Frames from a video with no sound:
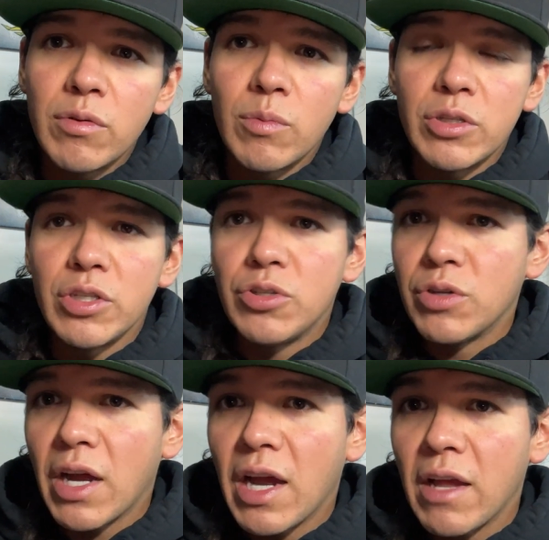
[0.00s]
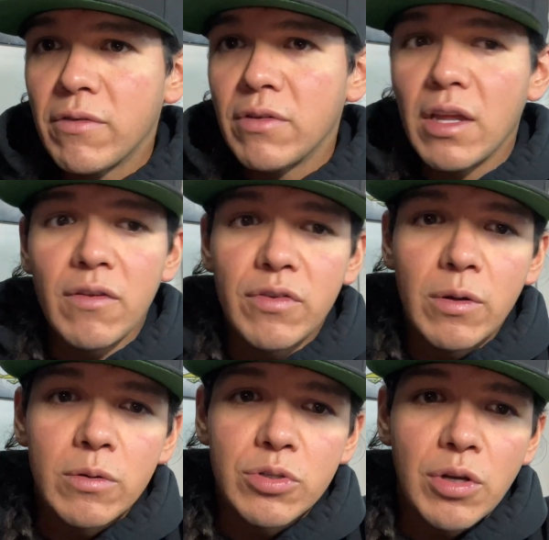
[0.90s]
what you drive, if you
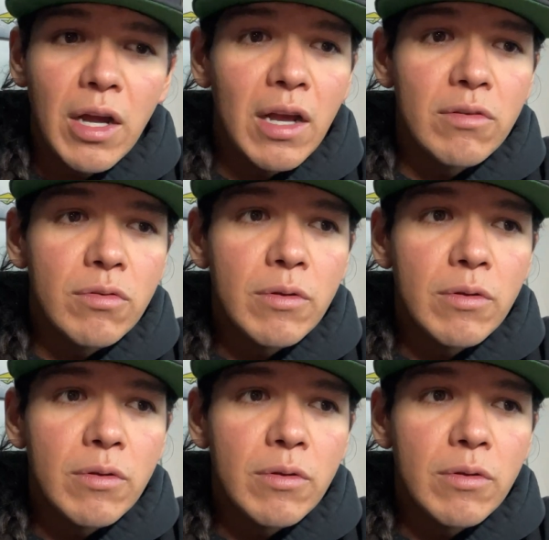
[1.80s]
don't drive.